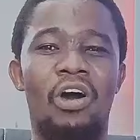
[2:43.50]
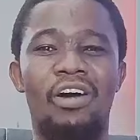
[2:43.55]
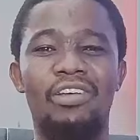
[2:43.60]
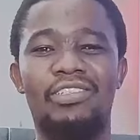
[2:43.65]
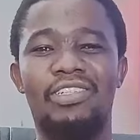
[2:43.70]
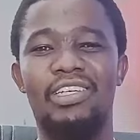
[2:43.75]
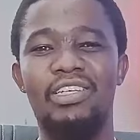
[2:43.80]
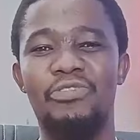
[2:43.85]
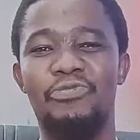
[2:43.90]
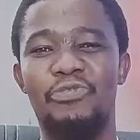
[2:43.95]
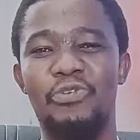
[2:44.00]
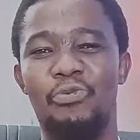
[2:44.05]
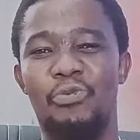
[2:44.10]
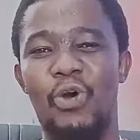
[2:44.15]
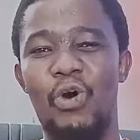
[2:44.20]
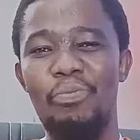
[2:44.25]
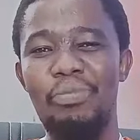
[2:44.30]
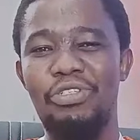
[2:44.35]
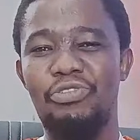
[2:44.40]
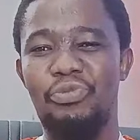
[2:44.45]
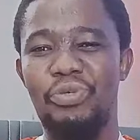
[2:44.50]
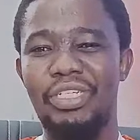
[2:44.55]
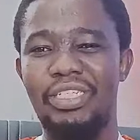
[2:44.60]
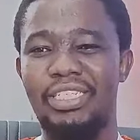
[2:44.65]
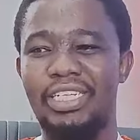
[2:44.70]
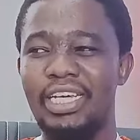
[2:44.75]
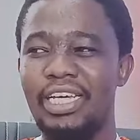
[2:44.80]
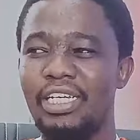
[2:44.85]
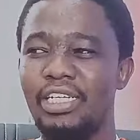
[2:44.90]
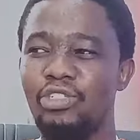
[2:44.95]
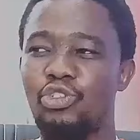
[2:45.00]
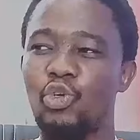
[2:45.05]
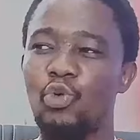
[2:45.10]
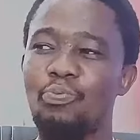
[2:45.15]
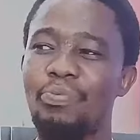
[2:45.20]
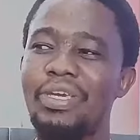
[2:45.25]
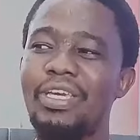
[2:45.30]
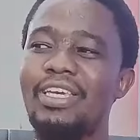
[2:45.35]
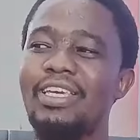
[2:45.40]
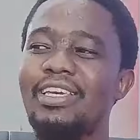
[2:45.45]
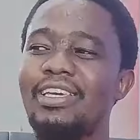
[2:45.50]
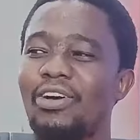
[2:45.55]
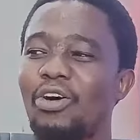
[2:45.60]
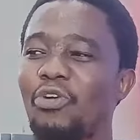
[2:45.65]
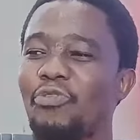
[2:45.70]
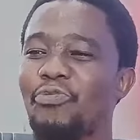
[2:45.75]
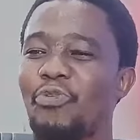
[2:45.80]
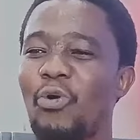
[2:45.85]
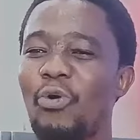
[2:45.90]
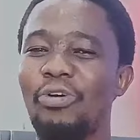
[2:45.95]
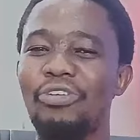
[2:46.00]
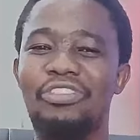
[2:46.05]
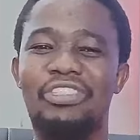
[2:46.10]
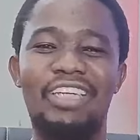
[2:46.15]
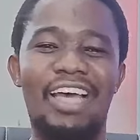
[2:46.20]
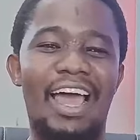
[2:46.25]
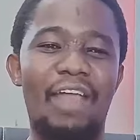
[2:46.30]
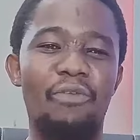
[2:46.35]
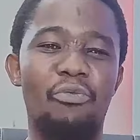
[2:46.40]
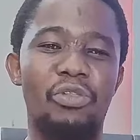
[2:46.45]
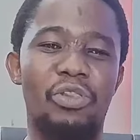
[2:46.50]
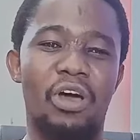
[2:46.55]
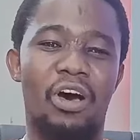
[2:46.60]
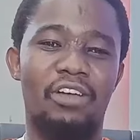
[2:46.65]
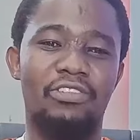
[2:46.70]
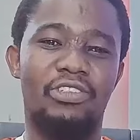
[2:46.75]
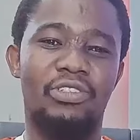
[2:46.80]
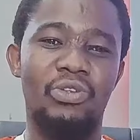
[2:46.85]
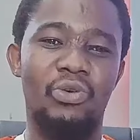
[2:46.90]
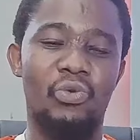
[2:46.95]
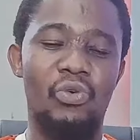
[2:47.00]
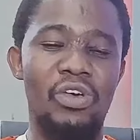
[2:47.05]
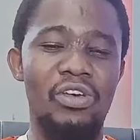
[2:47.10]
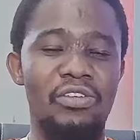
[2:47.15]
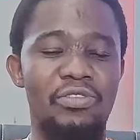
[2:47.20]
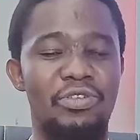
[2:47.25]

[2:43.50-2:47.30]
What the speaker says: asking for Real Madrid to be, of course, tied with Arsenal.